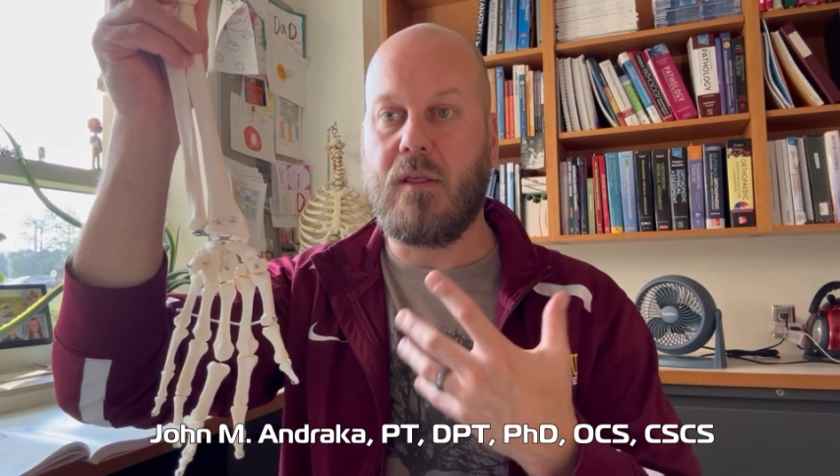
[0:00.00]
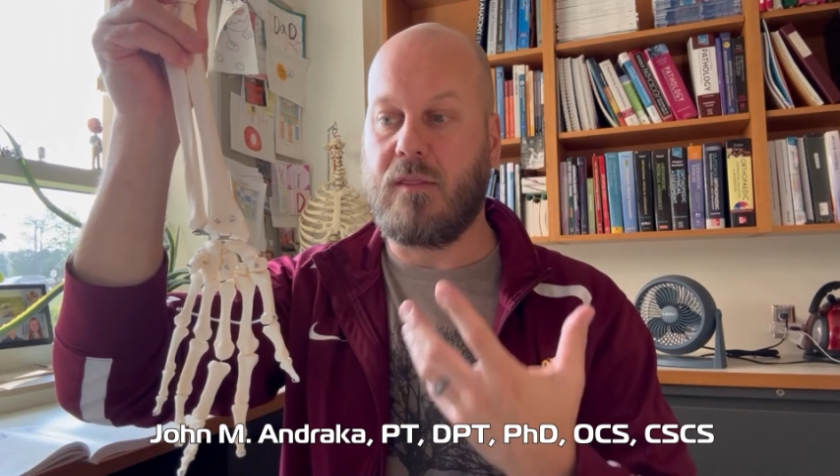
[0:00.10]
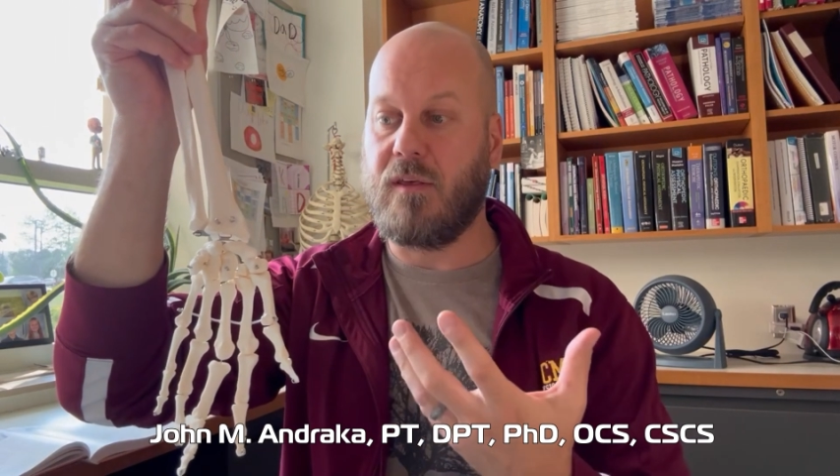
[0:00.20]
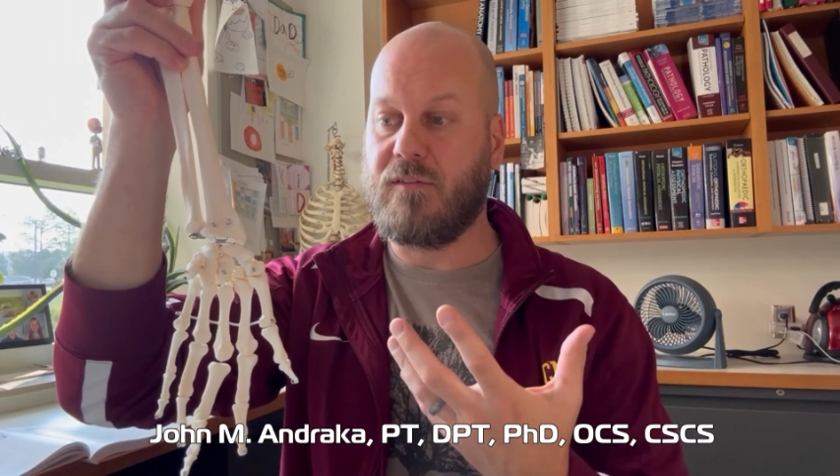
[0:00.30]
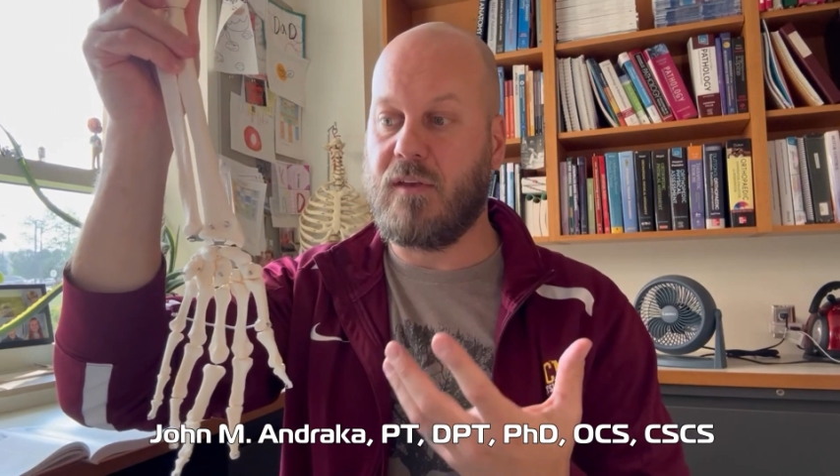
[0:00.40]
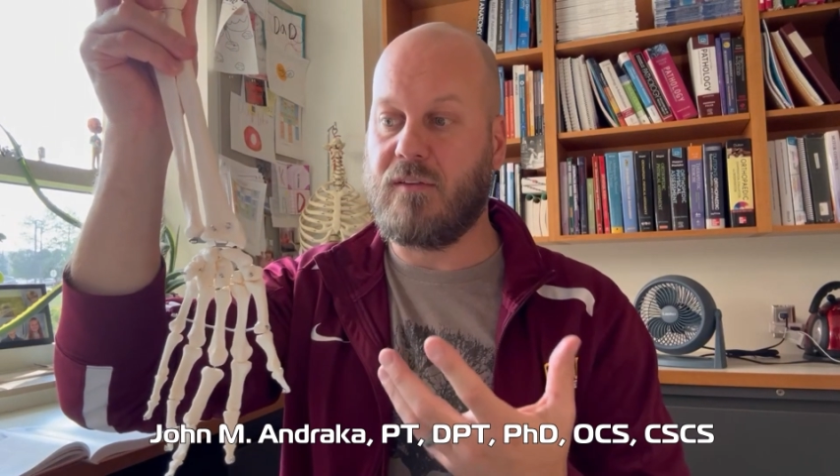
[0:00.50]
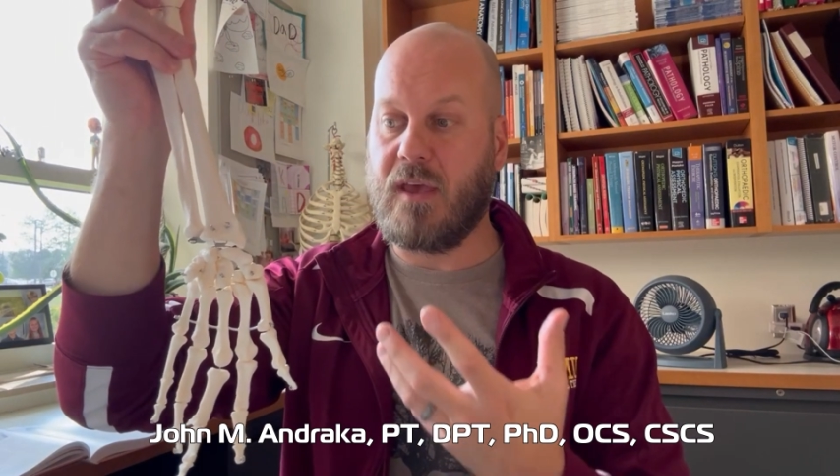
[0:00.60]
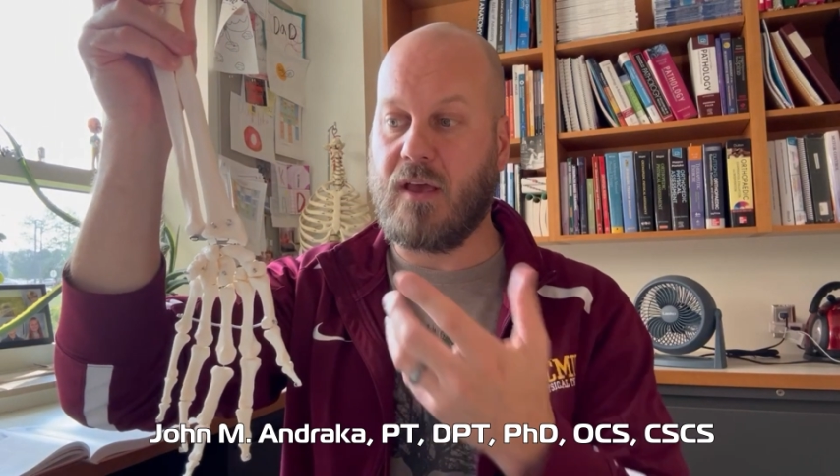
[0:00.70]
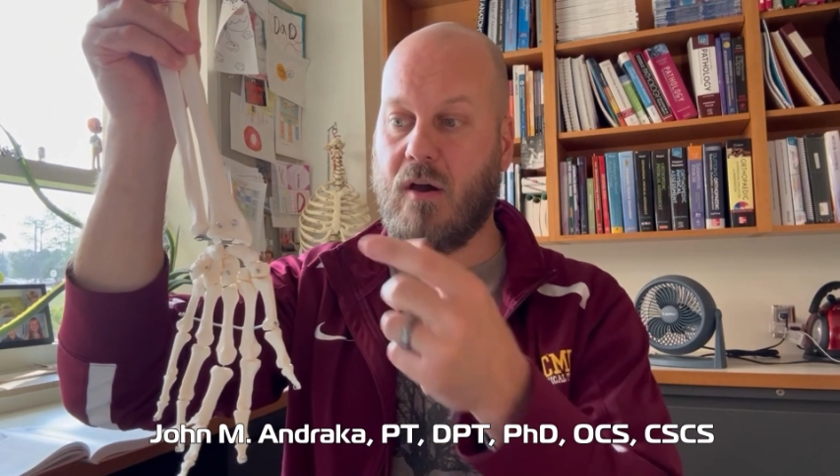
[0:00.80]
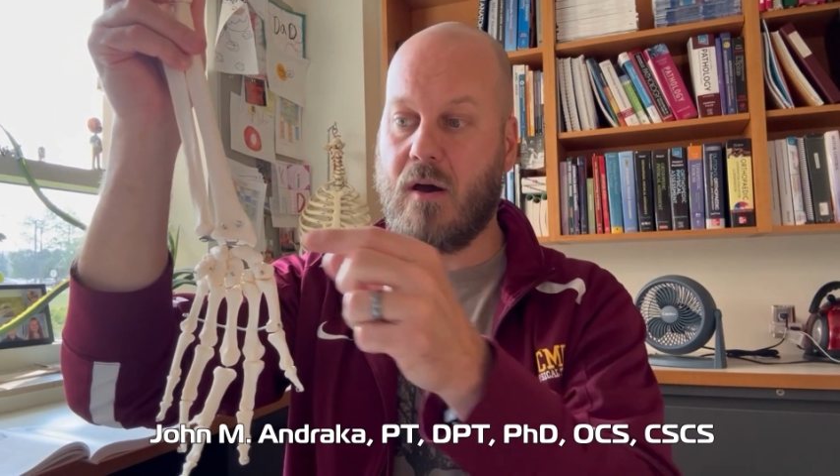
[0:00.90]
This is
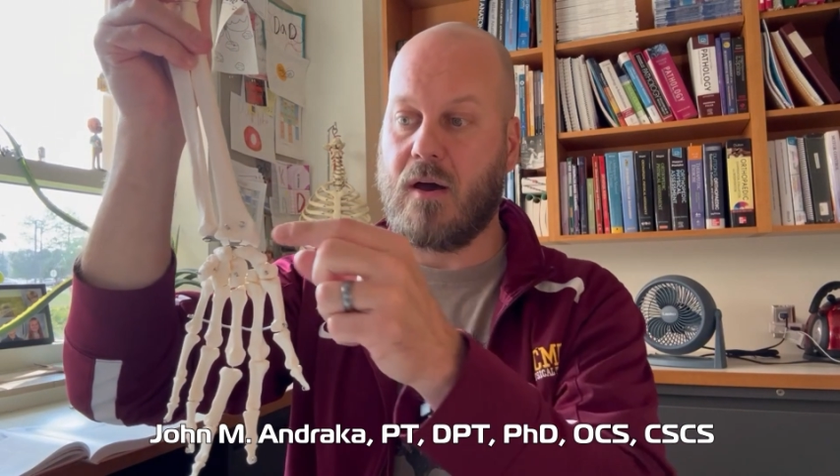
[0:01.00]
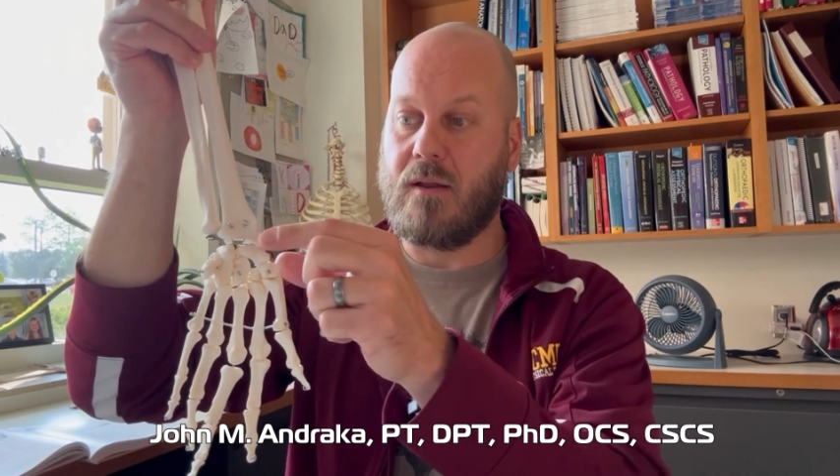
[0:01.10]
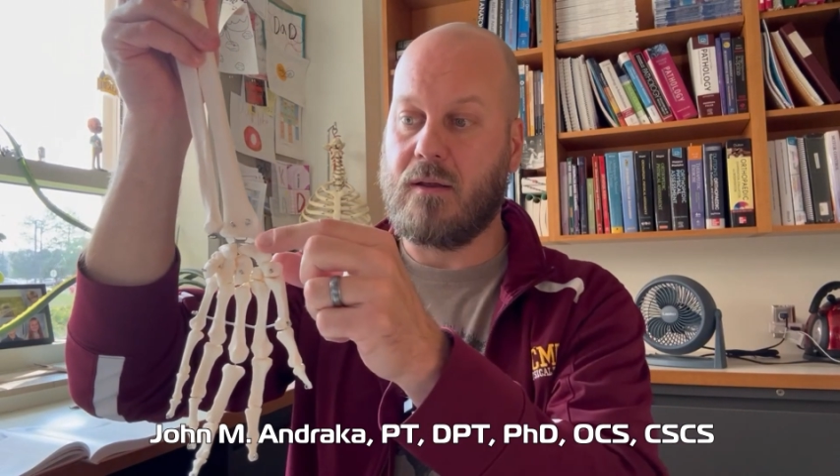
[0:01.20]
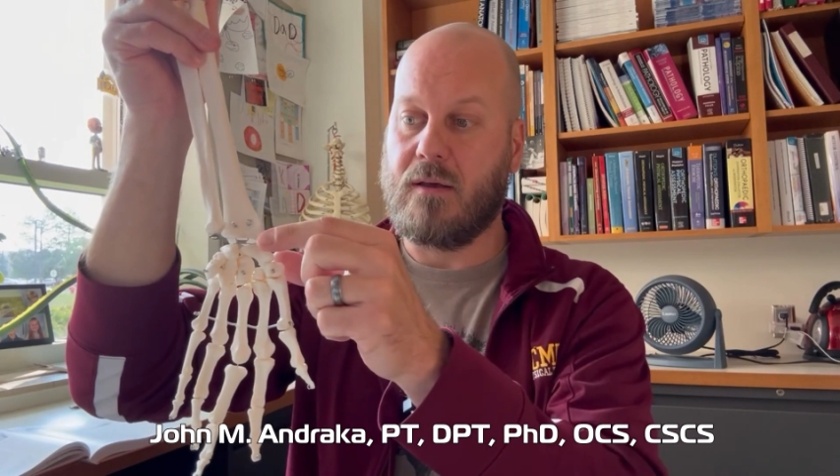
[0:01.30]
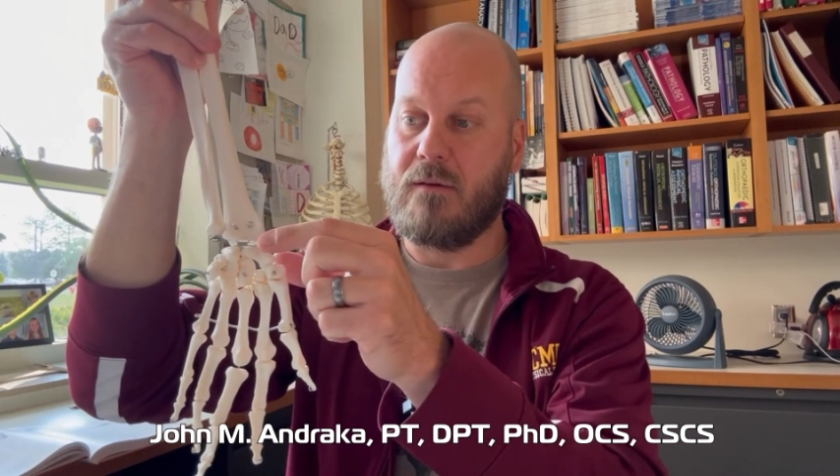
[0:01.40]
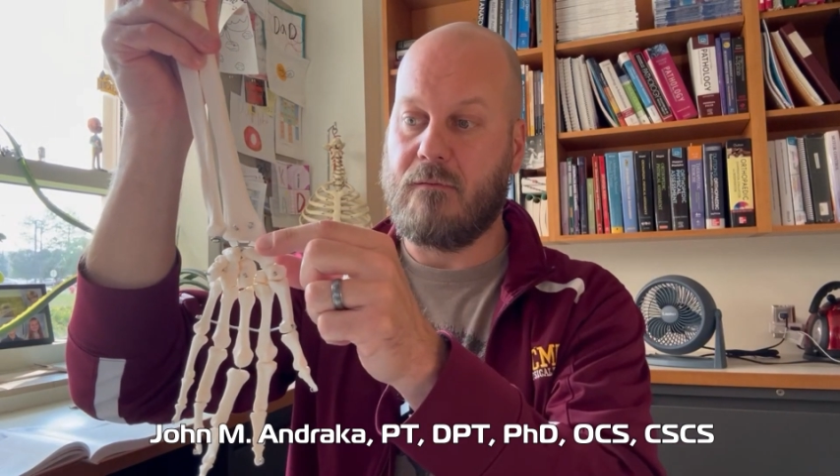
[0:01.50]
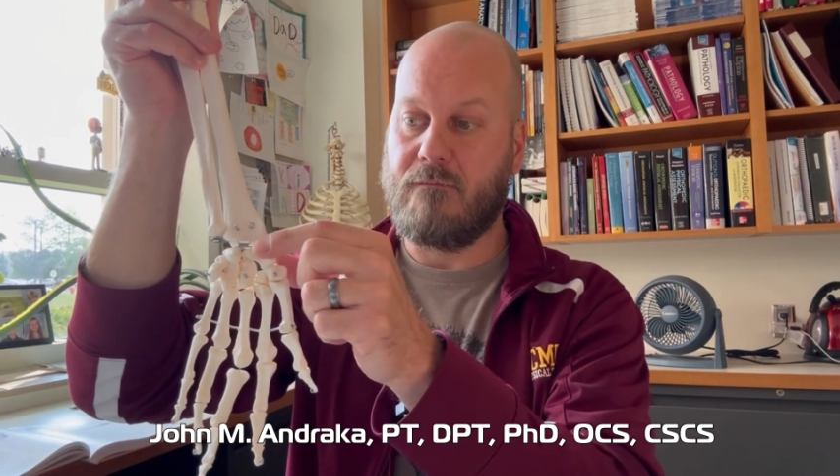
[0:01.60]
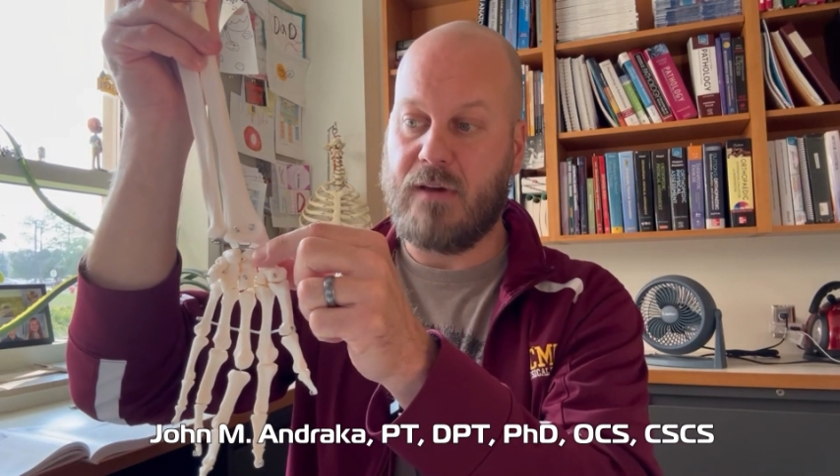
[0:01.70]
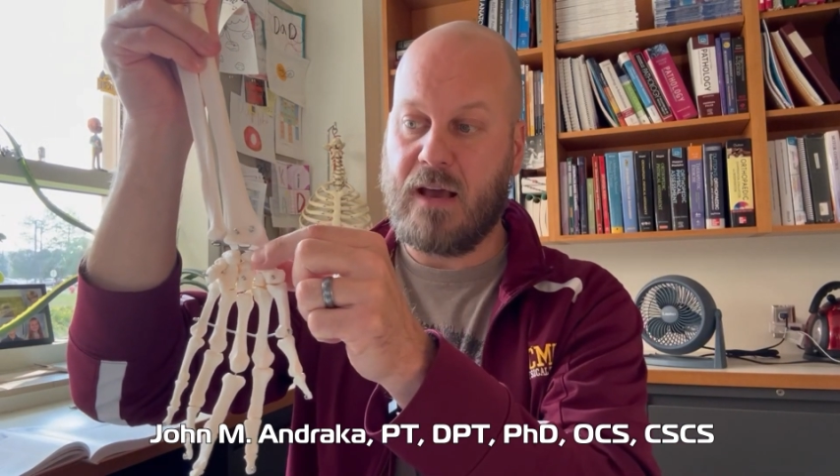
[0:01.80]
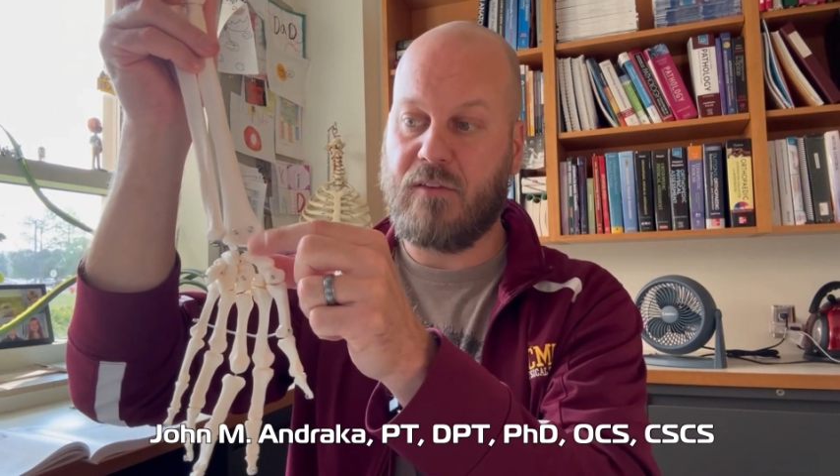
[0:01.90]
a
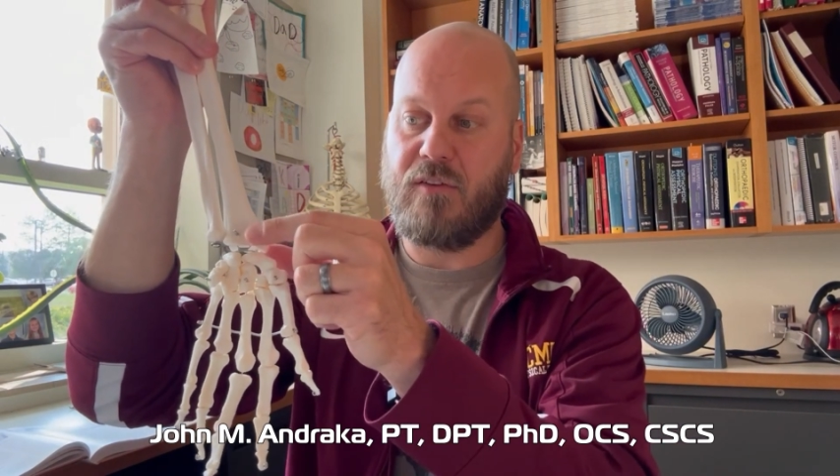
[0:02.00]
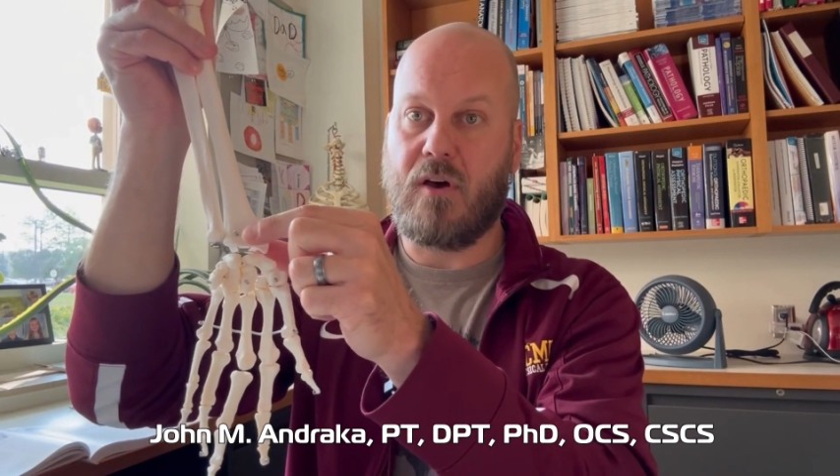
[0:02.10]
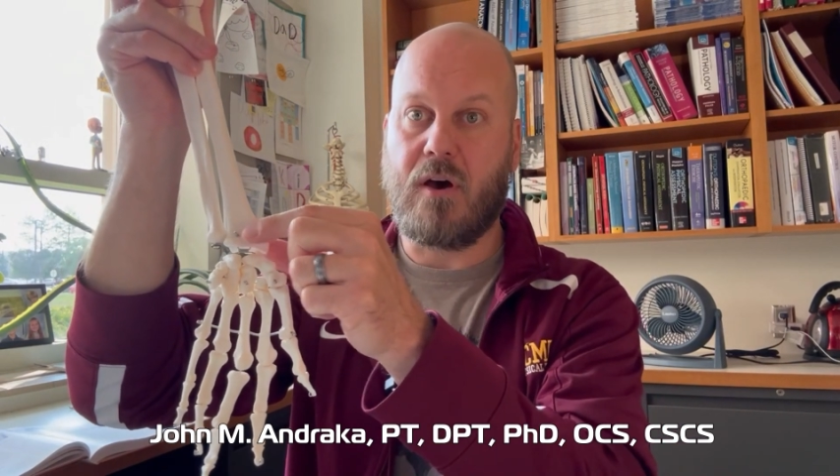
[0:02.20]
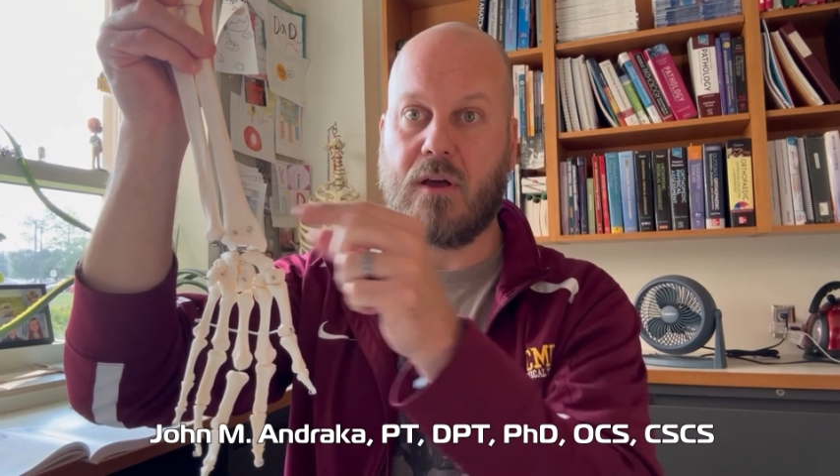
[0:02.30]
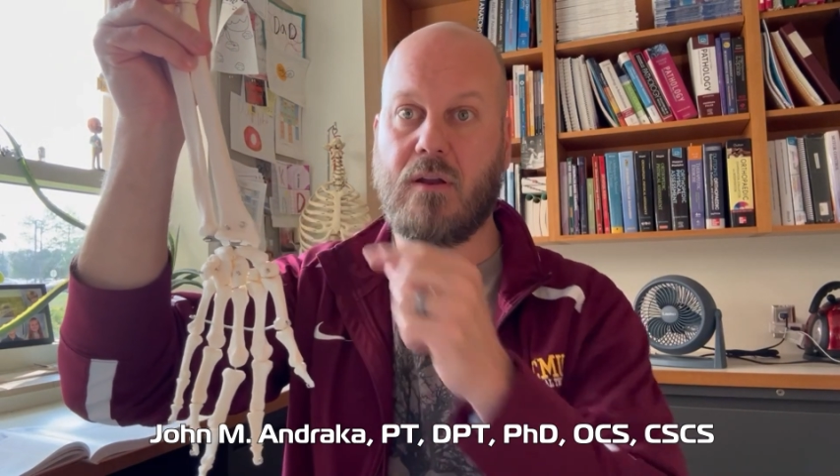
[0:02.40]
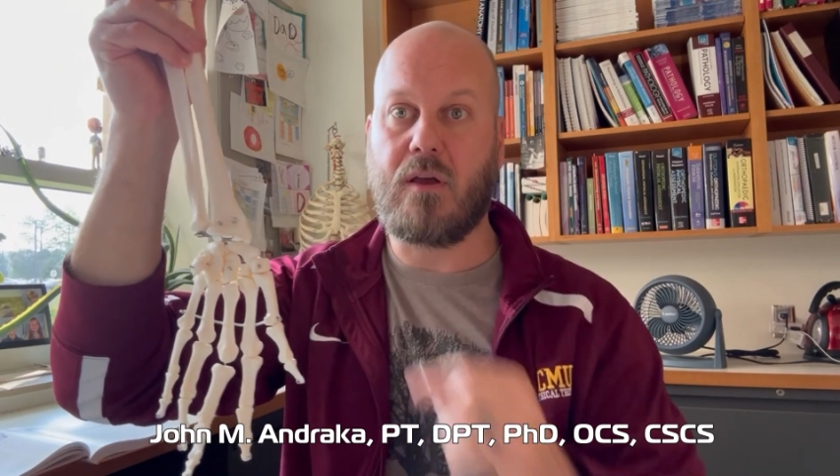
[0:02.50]
convex on